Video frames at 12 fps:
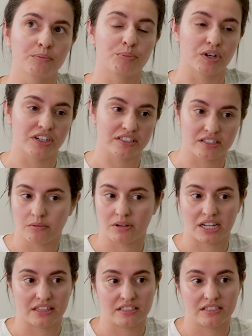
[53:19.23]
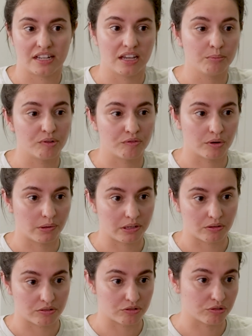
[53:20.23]
burning someone at the stake before we
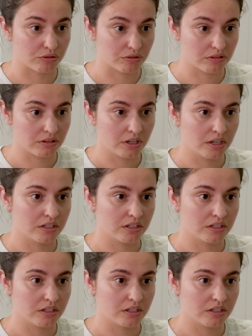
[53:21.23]
know the truth.